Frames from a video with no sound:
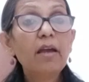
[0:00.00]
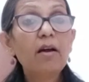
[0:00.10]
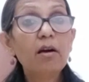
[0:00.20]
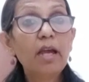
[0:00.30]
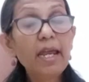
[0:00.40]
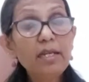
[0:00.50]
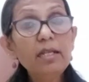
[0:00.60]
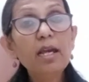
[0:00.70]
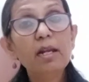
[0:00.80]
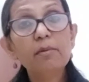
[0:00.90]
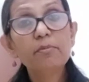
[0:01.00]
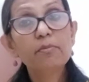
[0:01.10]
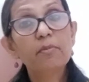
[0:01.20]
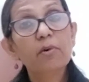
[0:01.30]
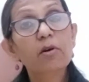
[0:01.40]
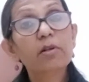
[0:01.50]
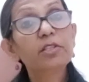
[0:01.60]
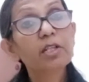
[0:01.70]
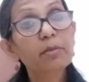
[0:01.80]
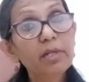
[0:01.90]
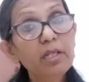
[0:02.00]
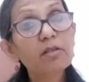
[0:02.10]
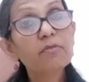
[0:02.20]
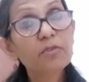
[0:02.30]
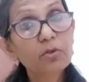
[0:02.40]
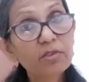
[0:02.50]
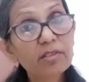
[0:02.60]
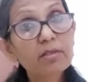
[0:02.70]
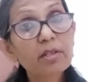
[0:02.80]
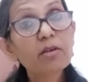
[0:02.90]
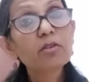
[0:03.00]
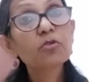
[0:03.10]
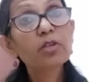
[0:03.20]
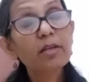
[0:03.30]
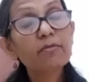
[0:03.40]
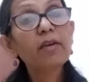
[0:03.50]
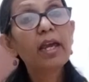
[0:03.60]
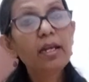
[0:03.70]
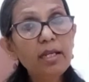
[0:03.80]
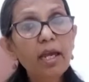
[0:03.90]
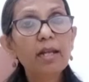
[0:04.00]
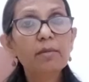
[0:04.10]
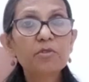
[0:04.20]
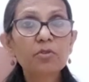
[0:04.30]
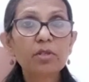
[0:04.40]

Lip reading: any help, or Germany refused to give any help to the